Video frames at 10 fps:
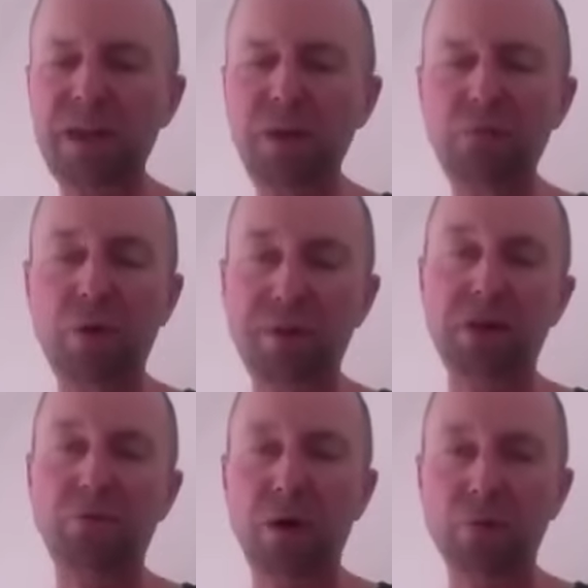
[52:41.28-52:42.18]
if we
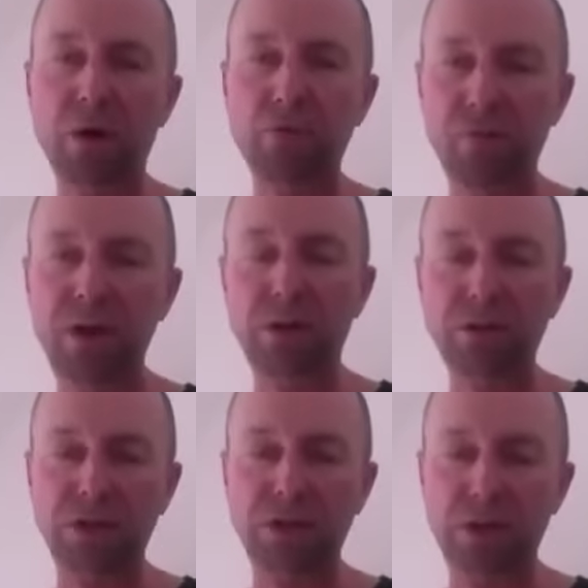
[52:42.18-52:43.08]
think of well-known radio
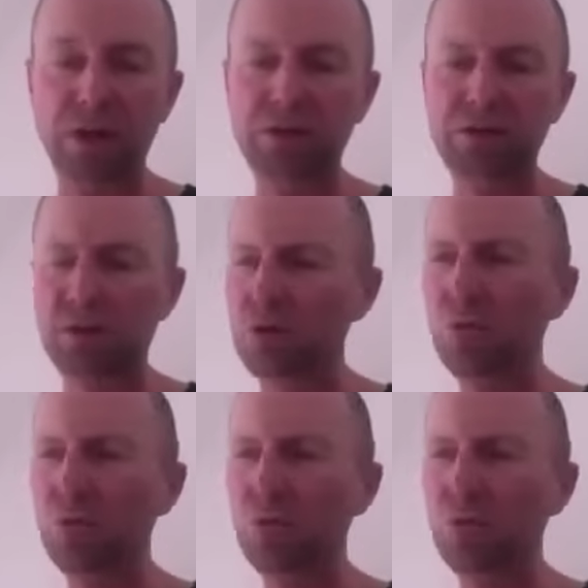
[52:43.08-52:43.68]
DJs, who